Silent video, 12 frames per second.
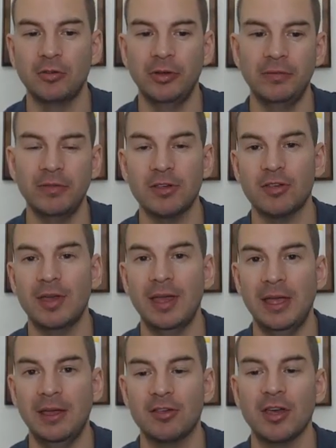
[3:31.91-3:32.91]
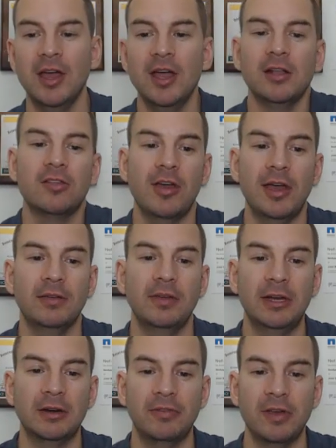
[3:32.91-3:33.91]
So in this case, check
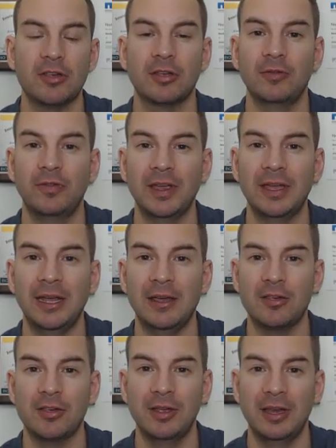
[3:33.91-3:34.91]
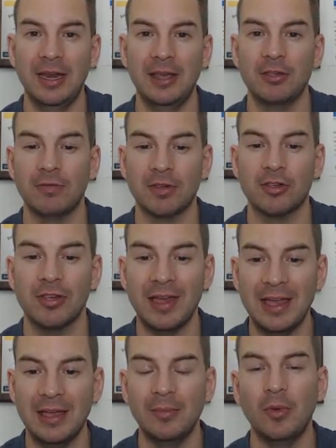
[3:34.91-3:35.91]
the interface configuration is the
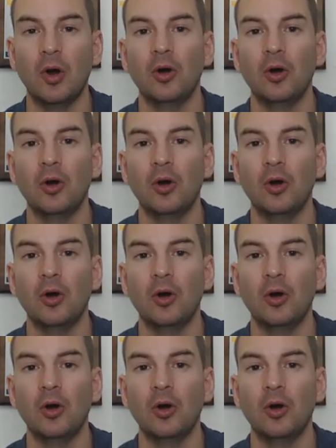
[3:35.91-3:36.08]
same